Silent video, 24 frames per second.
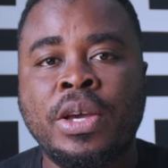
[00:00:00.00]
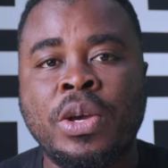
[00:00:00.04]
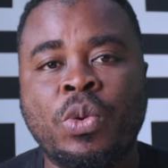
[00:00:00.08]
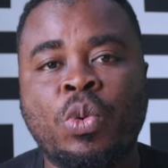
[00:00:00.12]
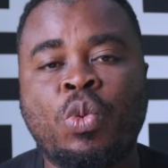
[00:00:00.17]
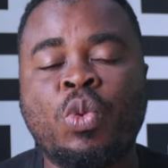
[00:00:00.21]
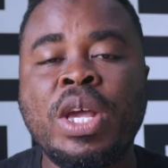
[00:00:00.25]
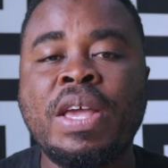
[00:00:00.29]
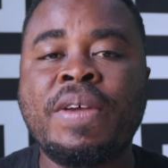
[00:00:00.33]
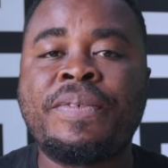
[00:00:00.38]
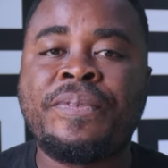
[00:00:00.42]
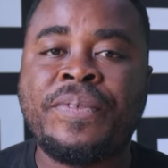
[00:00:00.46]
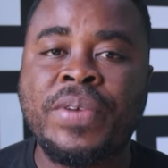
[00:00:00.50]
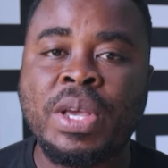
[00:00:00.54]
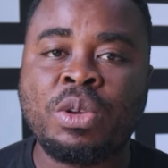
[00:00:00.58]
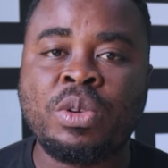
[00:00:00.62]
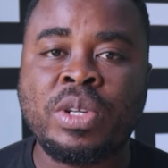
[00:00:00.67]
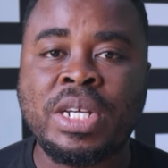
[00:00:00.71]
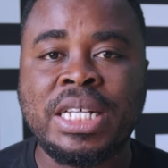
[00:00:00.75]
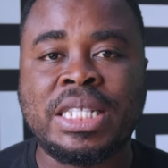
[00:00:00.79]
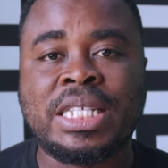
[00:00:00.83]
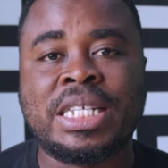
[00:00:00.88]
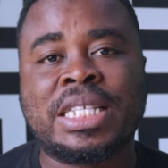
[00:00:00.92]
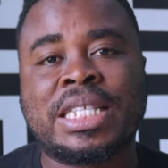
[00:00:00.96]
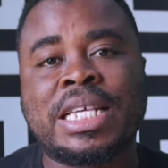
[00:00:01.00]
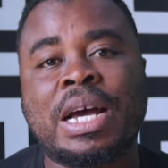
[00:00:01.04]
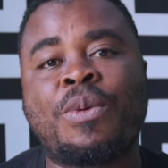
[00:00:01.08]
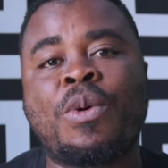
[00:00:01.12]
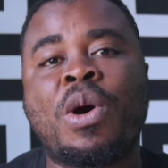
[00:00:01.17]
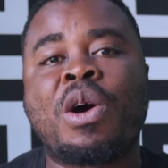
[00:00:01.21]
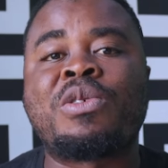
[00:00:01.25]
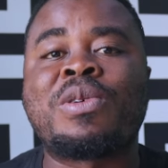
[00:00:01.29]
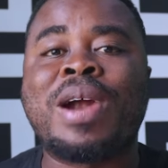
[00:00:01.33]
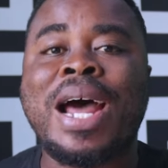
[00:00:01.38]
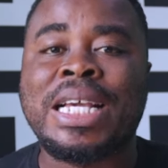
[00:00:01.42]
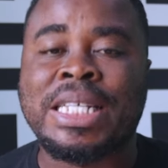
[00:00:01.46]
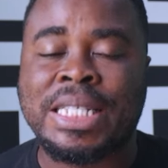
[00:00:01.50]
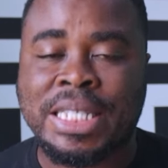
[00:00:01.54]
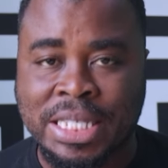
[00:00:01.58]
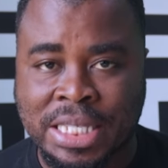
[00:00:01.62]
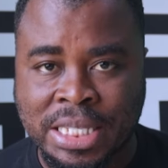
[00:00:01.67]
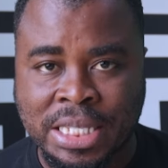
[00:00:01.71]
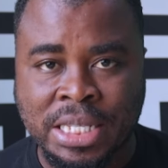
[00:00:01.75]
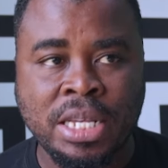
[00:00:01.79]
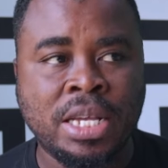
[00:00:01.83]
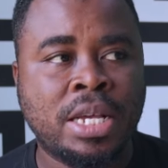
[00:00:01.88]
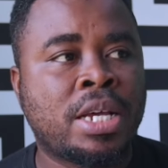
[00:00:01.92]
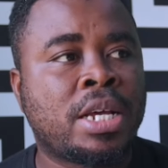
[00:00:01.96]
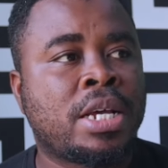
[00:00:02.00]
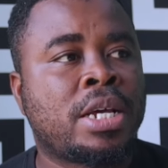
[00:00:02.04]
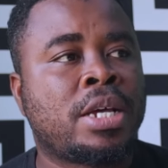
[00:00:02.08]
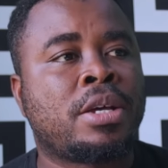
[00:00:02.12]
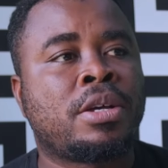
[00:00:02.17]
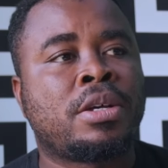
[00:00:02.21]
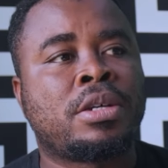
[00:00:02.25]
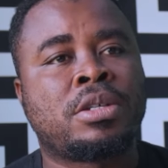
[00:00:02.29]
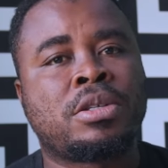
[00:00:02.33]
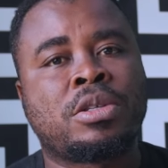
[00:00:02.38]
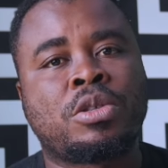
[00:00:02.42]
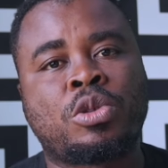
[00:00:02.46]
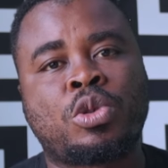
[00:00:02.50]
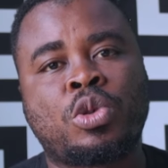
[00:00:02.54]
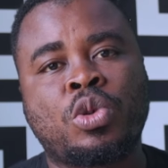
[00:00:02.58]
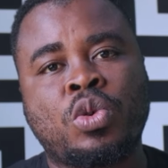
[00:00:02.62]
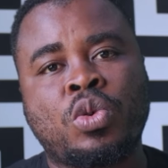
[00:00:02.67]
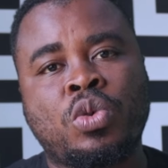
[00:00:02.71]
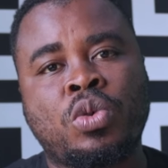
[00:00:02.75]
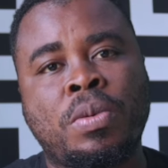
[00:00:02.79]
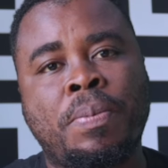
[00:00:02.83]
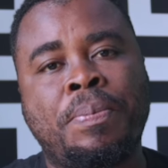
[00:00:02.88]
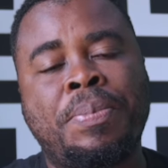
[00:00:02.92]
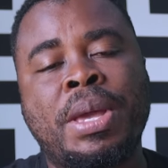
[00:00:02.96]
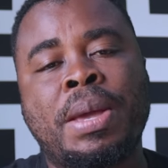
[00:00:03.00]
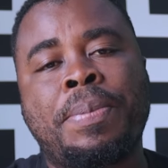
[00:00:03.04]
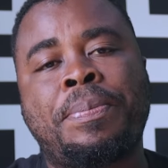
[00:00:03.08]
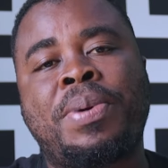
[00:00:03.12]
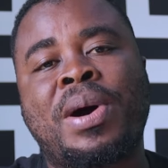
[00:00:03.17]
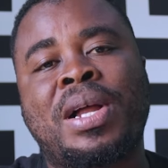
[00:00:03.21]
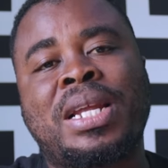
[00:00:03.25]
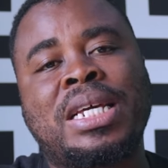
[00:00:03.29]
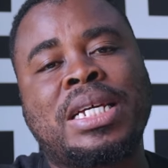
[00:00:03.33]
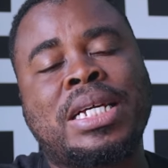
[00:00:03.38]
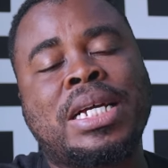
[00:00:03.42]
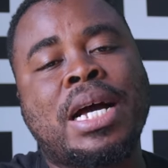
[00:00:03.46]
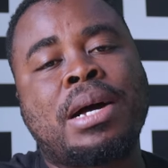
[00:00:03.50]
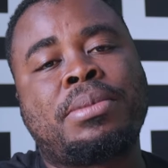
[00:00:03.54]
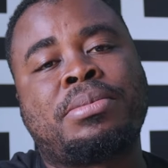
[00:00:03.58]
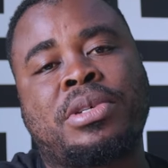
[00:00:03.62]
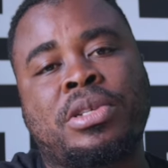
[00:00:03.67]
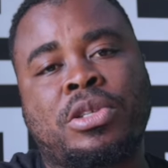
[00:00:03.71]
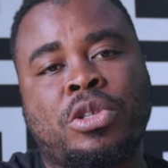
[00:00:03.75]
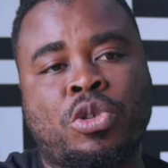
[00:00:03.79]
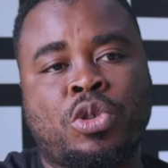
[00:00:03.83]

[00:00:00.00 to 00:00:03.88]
we feel it is our right to be polygamous.